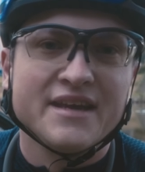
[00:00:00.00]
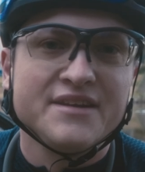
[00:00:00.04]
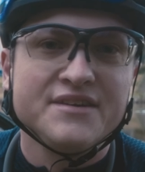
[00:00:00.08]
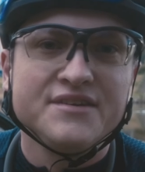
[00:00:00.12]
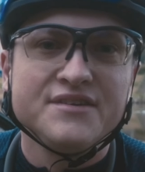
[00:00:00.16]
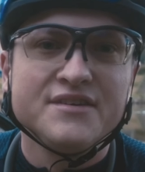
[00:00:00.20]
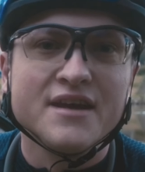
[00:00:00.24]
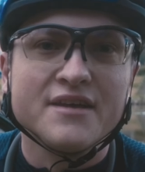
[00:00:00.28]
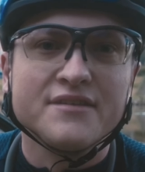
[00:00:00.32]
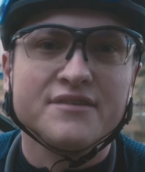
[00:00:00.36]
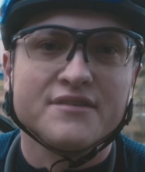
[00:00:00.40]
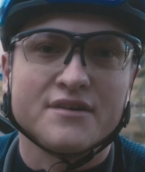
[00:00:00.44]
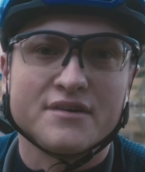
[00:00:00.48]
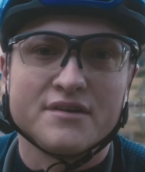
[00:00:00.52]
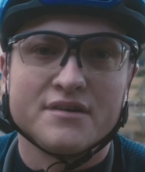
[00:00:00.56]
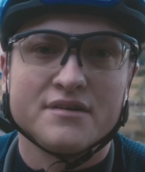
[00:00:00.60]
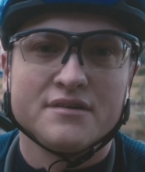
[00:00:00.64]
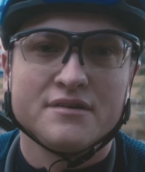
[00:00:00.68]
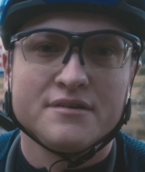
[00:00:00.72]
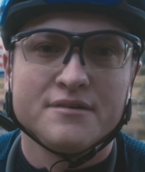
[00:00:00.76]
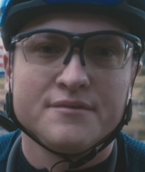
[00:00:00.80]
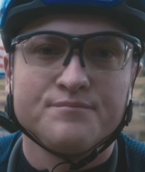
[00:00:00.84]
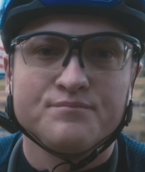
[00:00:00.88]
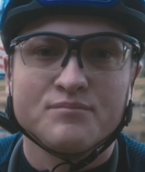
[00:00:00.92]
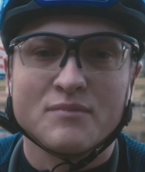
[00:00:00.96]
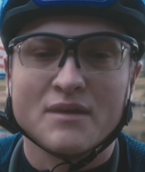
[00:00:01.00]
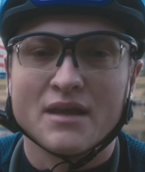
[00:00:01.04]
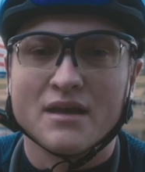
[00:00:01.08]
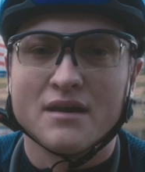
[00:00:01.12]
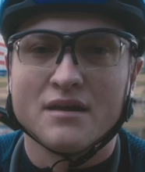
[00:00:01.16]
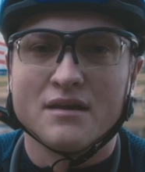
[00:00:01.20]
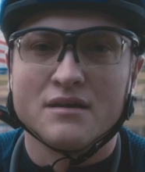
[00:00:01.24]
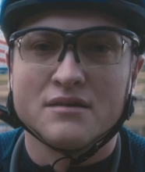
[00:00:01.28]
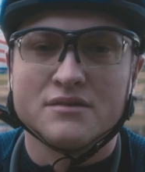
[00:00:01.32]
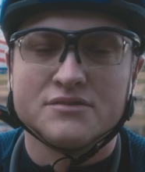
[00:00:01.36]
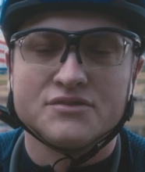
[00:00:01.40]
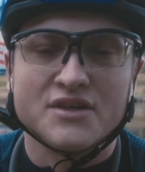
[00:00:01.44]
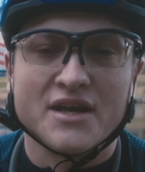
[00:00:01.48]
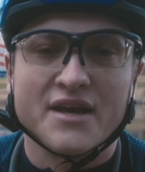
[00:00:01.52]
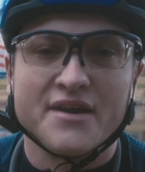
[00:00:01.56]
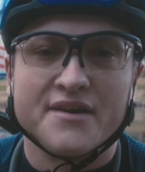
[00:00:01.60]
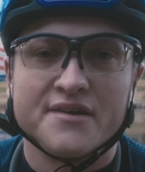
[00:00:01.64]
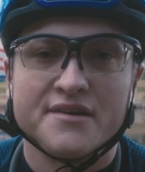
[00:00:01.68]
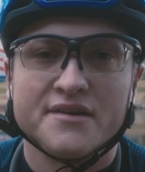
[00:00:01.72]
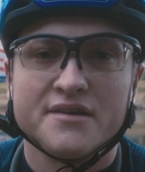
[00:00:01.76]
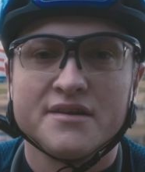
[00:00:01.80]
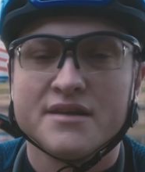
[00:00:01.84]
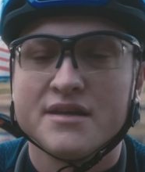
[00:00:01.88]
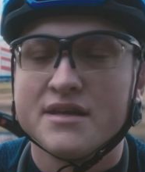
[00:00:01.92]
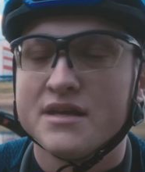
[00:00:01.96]
another
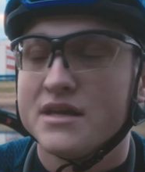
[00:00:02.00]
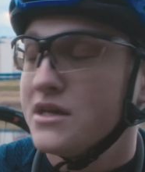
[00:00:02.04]
tire.